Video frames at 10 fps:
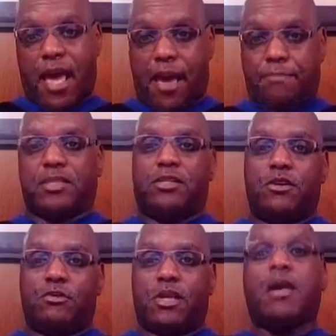
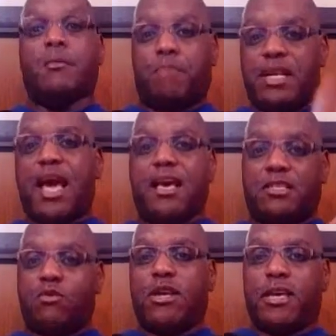Absolutely. But now
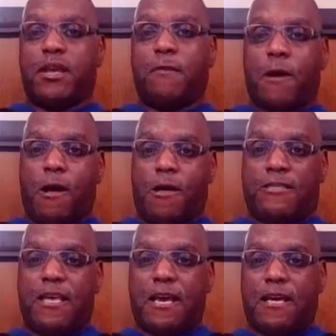he's going to get a
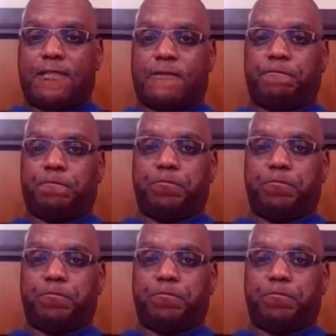test